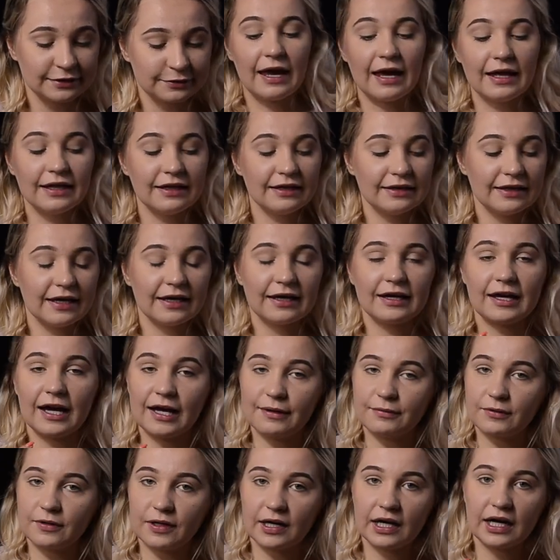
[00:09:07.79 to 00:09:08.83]
And the
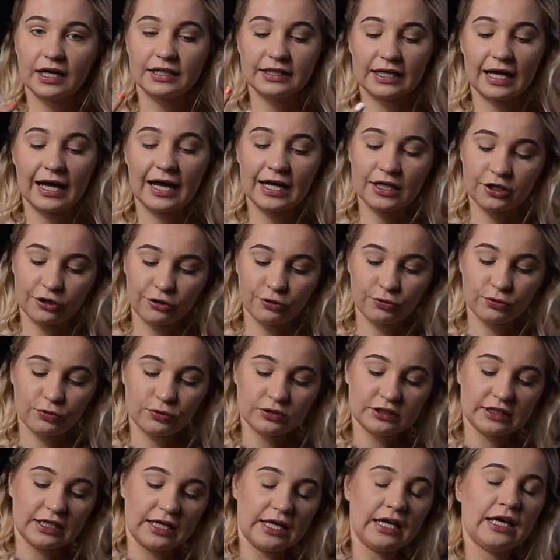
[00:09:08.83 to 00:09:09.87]
camera that I use
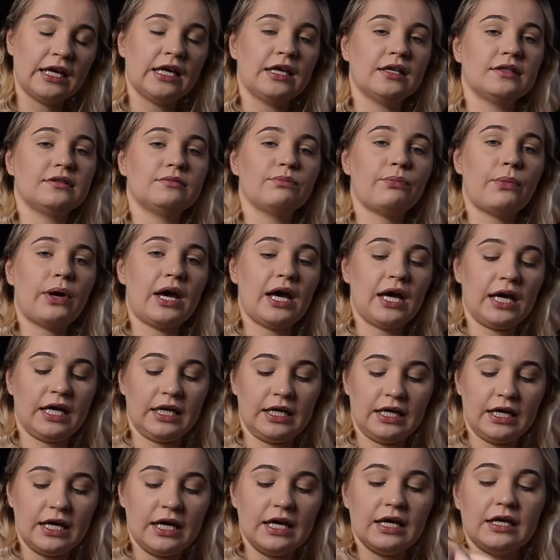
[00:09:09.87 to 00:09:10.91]
is
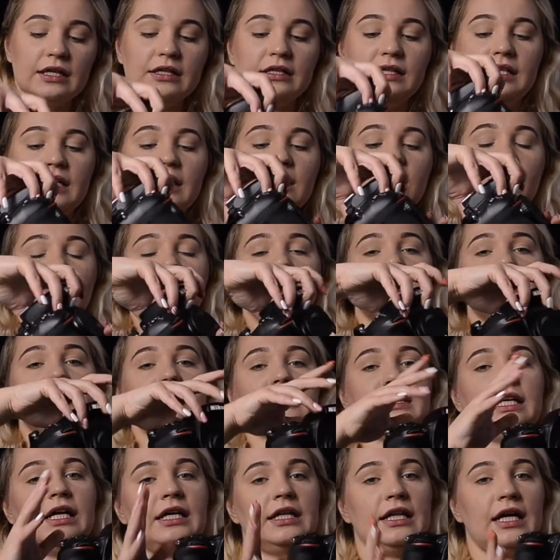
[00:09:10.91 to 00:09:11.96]
my Nikon
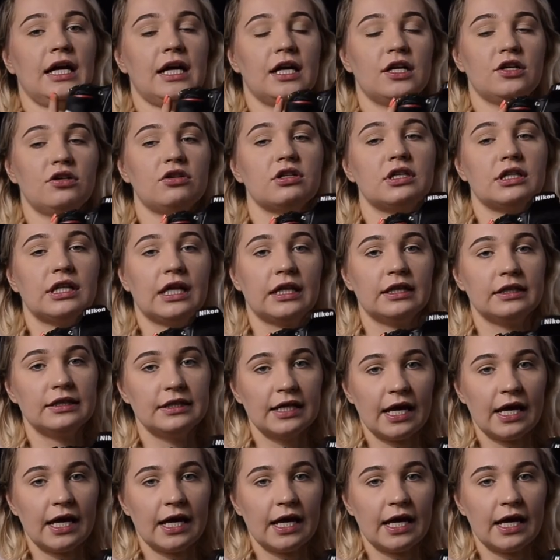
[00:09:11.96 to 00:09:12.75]
D810,